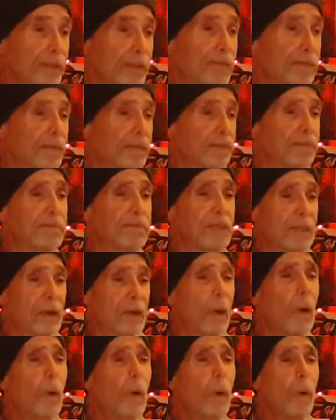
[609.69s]
It was
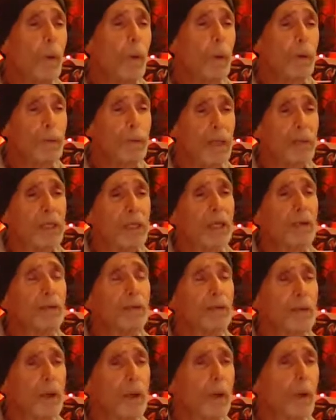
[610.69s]
cold, baby. It
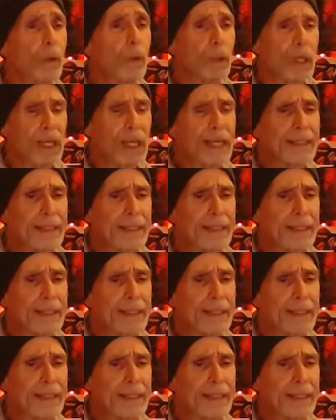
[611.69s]
was cold.